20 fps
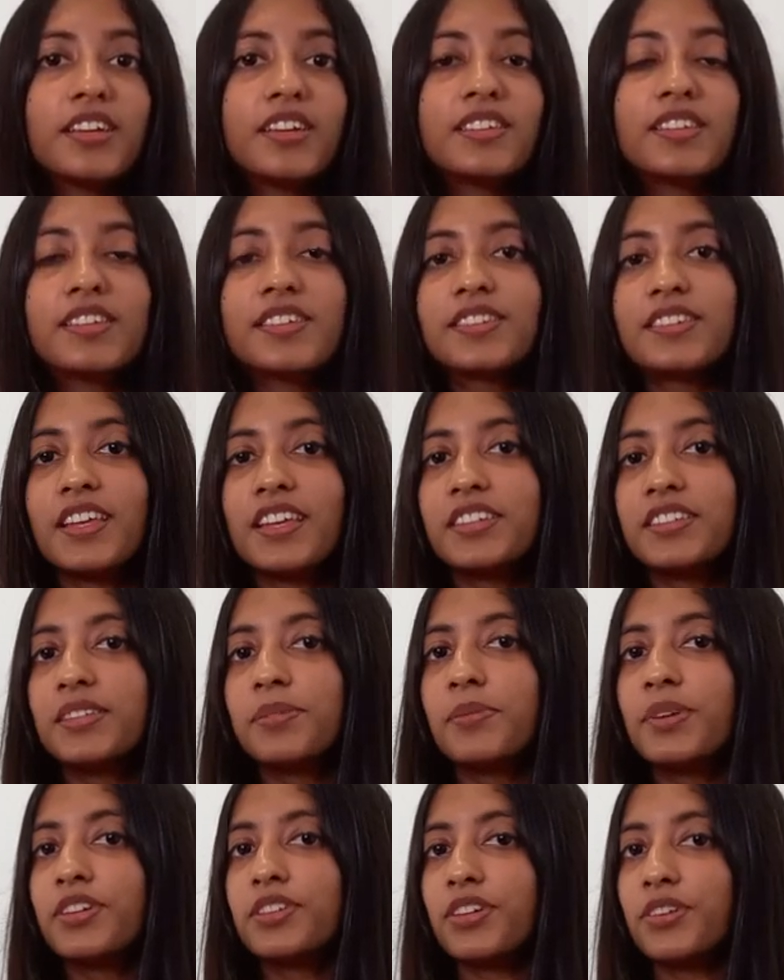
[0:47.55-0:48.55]
is the
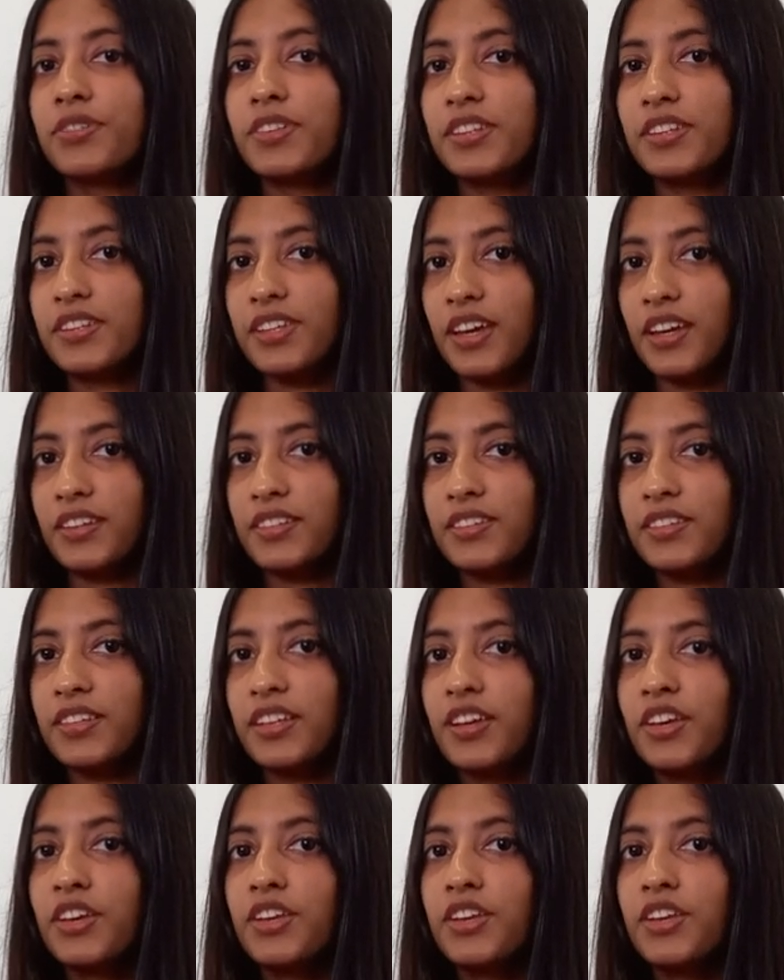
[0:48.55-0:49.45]
sentiment of the text.